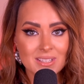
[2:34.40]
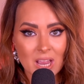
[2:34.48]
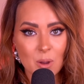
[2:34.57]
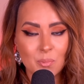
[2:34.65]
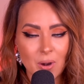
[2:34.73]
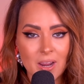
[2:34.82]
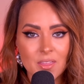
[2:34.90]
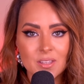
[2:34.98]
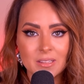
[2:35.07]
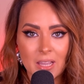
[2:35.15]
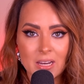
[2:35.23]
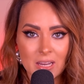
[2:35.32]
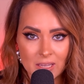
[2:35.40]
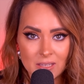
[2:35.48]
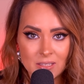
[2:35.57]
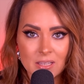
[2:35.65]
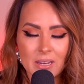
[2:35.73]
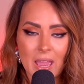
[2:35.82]
how bright the light
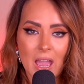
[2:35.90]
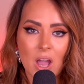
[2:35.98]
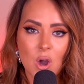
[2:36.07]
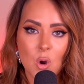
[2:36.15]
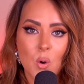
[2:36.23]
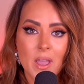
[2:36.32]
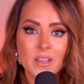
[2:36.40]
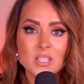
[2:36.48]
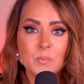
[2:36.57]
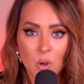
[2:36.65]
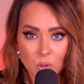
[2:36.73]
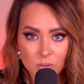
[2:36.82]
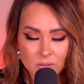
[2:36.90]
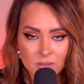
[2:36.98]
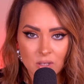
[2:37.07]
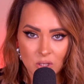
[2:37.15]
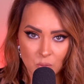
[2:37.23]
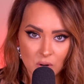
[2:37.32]
is and how exposed
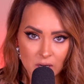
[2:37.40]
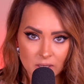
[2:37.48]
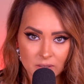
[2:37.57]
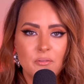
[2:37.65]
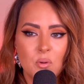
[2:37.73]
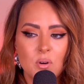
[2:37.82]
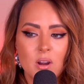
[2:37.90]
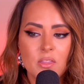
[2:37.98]
you are. For